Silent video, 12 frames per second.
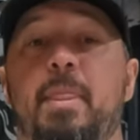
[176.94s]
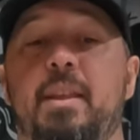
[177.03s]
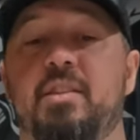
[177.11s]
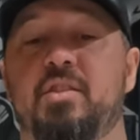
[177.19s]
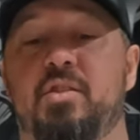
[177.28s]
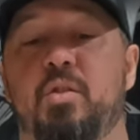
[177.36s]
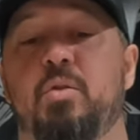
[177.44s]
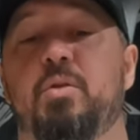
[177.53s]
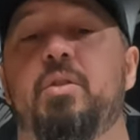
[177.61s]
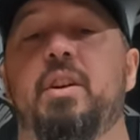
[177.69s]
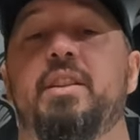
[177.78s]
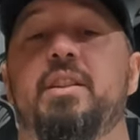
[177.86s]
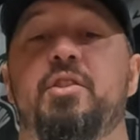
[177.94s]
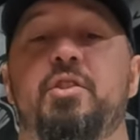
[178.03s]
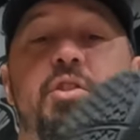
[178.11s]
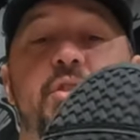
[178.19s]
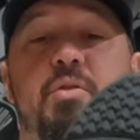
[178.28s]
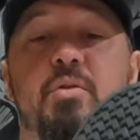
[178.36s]
This sole on this
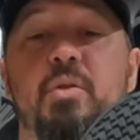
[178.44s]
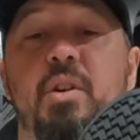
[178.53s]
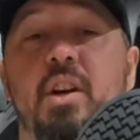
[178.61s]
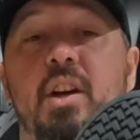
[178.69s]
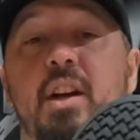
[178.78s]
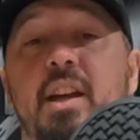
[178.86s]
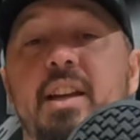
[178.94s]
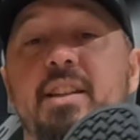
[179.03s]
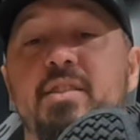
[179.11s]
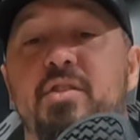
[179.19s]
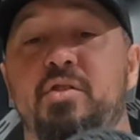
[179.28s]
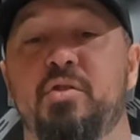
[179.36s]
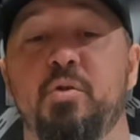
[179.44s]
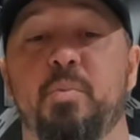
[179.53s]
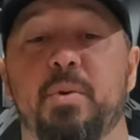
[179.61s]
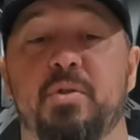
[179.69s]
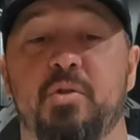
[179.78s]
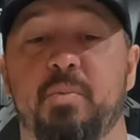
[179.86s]
shoe is
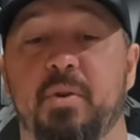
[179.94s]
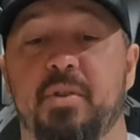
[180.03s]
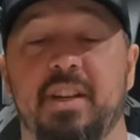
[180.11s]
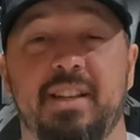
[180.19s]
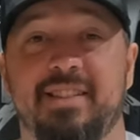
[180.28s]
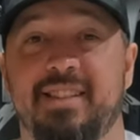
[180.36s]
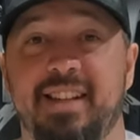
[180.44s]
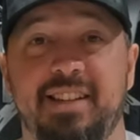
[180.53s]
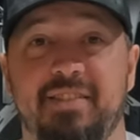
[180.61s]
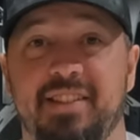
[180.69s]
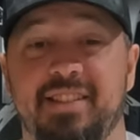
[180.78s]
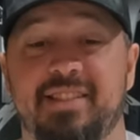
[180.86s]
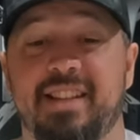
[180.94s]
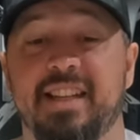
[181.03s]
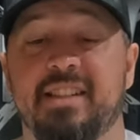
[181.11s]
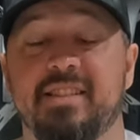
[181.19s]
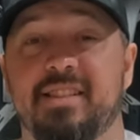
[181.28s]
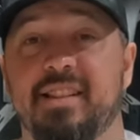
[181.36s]
super, super thin. It's not even as
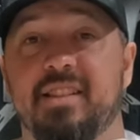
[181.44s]
thick as